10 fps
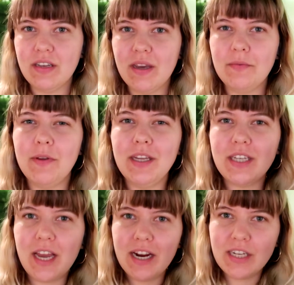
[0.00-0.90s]
I'm feeling
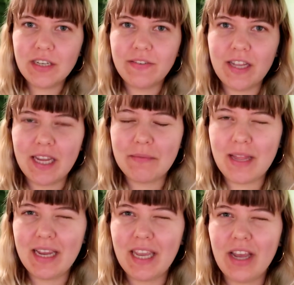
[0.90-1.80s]
tired, so I feel like I'm
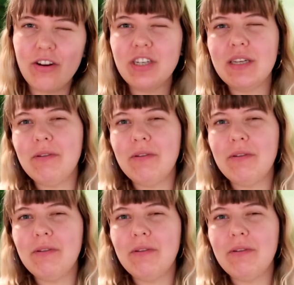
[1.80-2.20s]
lacking energy,